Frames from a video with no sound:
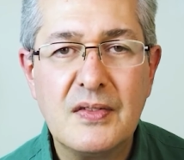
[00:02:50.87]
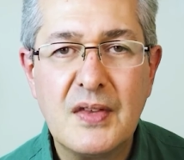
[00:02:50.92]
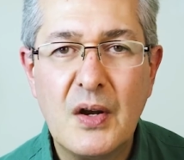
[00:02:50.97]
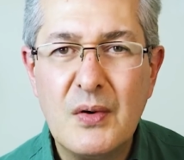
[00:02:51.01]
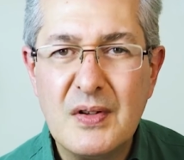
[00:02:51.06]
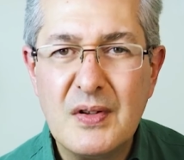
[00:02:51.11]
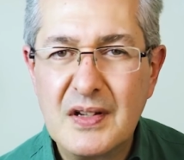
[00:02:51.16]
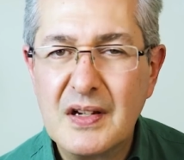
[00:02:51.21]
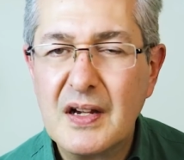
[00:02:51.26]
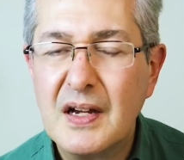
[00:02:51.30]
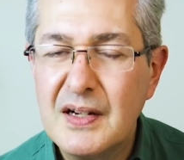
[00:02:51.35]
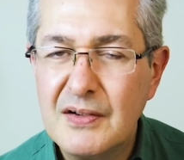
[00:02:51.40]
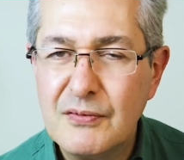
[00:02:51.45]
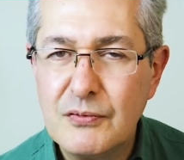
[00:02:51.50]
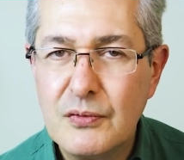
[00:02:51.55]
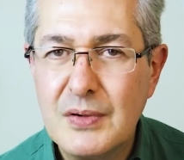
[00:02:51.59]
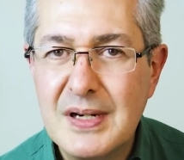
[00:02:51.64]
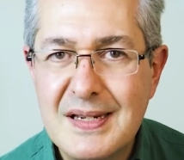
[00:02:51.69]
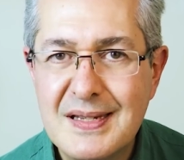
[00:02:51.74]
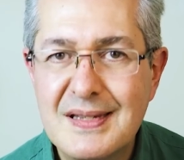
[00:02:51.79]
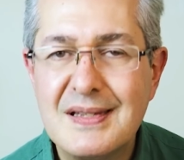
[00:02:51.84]
There is a kind of
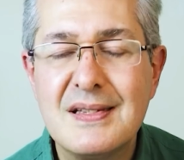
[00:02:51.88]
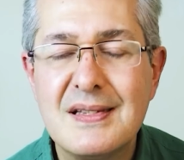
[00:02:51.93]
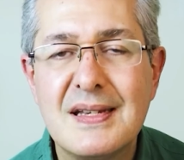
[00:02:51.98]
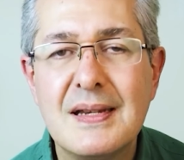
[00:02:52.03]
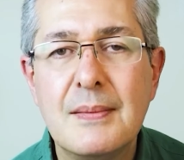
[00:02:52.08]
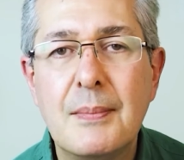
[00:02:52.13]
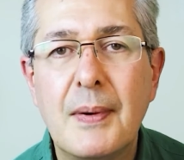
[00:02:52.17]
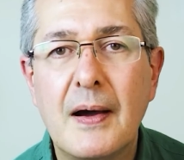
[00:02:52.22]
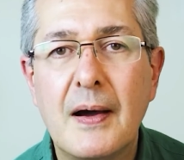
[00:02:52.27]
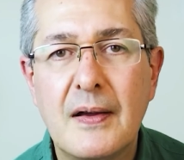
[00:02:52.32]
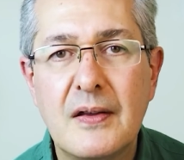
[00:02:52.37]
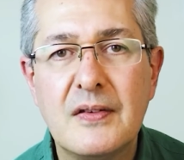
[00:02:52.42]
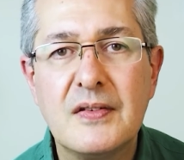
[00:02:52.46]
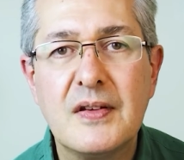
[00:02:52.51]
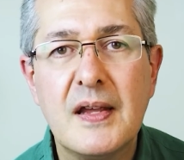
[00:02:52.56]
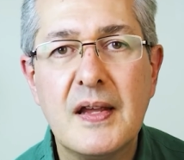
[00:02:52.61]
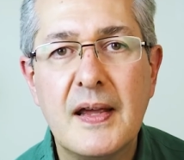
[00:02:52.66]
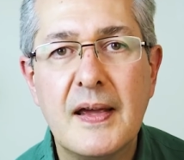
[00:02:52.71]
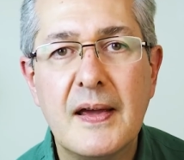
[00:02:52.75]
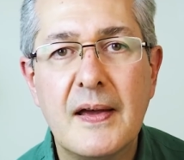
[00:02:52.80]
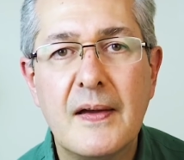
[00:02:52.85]
recency bias
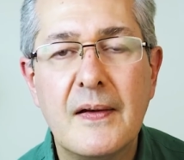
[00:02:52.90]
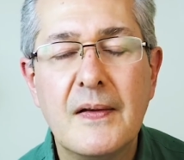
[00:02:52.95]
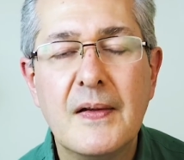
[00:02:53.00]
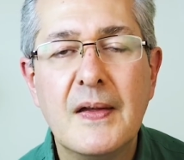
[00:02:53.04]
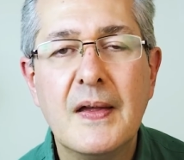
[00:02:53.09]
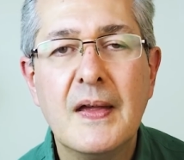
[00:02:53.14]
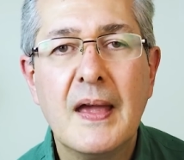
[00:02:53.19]
here,